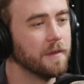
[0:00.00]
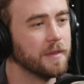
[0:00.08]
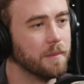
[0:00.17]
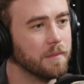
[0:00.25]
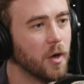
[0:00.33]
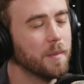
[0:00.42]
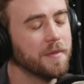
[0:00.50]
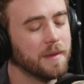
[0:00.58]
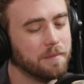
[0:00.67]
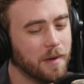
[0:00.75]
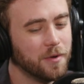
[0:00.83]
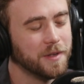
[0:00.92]
moment
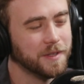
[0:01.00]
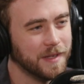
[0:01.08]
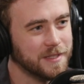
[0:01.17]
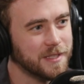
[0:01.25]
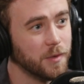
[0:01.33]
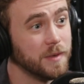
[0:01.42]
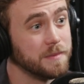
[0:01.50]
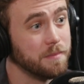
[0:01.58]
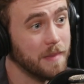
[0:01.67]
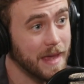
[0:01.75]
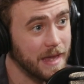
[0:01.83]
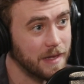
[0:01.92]
the Mona Lisa was
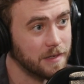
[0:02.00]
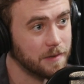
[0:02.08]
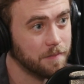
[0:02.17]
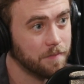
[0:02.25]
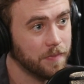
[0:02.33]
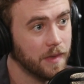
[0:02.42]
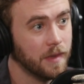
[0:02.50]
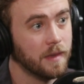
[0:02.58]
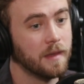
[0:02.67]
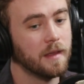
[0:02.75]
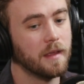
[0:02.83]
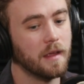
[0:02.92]
made,
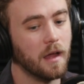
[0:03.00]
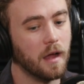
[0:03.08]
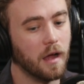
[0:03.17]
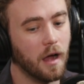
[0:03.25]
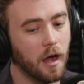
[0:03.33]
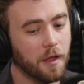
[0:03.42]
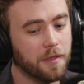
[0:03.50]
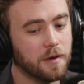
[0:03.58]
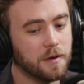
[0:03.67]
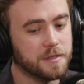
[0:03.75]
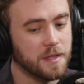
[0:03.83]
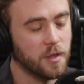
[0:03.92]

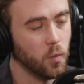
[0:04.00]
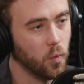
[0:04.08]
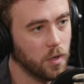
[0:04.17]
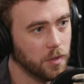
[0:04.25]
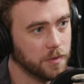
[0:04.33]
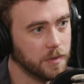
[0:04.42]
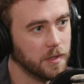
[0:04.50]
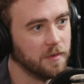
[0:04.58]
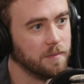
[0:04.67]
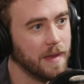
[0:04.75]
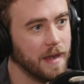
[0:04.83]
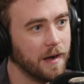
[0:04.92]
others in the world could
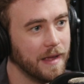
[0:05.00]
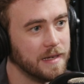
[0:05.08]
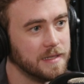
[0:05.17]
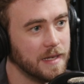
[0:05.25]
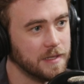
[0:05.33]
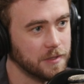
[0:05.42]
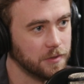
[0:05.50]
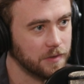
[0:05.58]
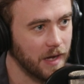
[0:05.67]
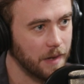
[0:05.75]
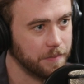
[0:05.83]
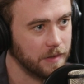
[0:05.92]
have made an identical
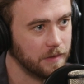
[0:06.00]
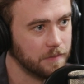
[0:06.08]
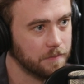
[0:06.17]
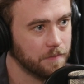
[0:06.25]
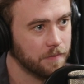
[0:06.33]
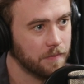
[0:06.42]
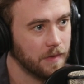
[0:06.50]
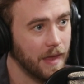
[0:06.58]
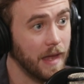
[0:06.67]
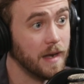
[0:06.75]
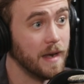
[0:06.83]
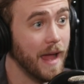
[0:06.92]
copy.
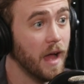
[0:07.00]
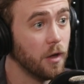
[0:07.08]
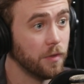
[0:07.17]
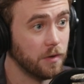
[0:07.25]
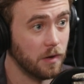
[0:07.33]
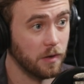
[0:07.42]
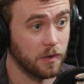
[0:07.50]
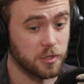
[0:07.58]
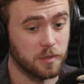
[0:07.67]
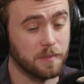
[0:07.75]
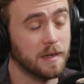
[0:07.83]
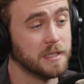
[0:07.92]
And now there are a
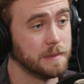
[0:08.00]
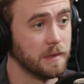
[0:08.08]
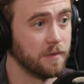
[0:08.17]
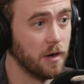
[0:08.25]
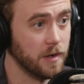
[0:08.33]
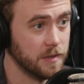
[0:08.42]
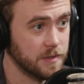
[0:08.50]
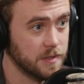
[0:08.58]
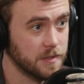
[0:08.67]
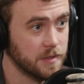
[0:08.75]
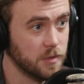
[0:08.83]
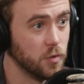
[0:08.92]
tremendous number of
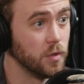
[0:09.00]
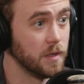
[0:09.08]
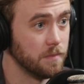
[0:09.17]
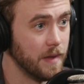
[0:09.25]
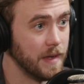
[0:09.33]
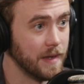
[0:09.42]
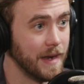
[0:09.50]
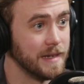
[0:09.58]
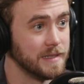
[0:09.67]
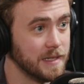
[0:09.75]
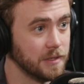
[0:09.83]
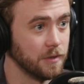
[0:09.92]
artists who could make an
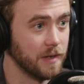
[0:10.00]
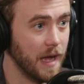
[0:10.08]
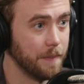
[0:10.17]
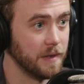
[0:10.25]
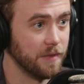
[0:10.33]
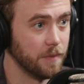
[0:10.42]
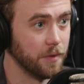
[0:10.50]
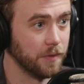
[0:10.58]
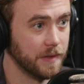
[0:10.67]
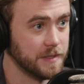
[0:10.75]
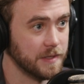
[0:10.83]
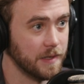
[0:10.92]
identical copy of the Mona
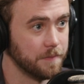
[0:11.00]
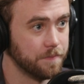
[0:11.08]
Lisa.